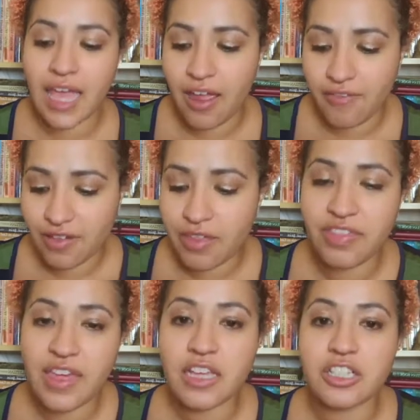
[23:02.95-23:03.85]

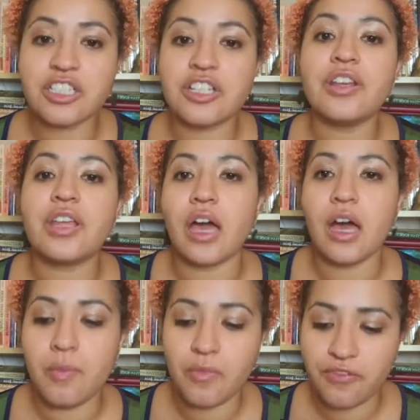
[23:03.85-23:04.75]
everything should
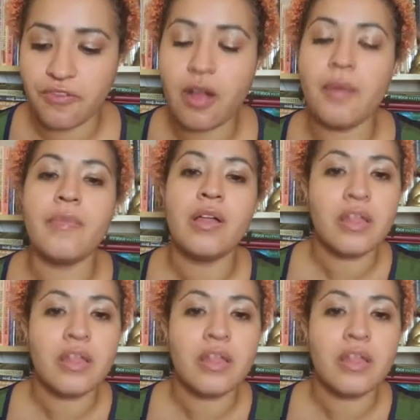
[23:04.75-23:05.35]
come from,